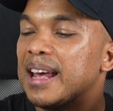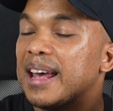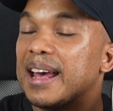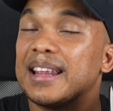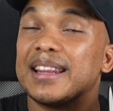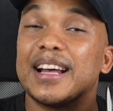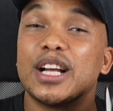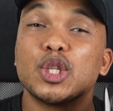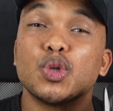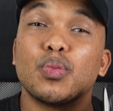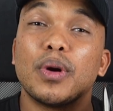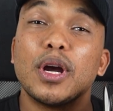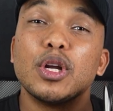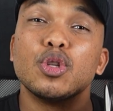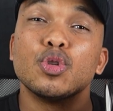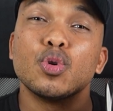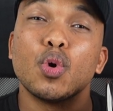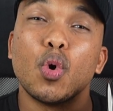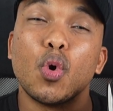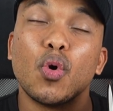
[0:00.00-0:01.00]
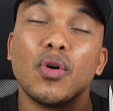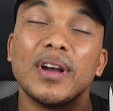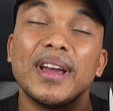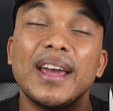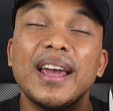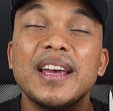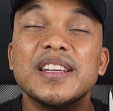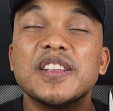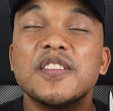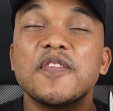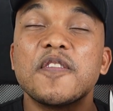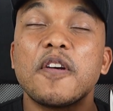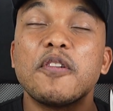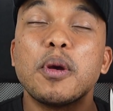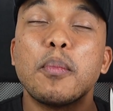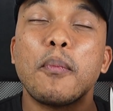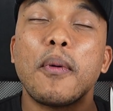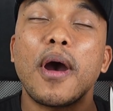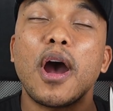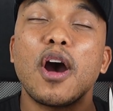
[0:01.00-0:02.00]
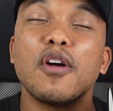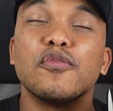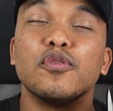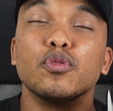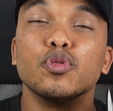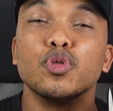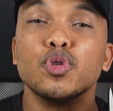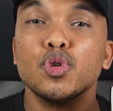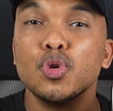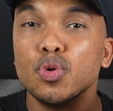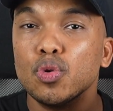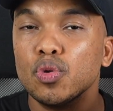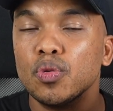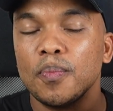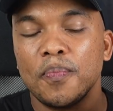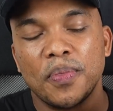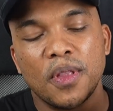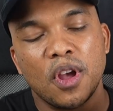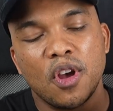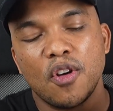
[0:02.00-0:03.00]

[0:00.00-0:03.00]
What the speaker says: And that's why Tor is a very powerful tool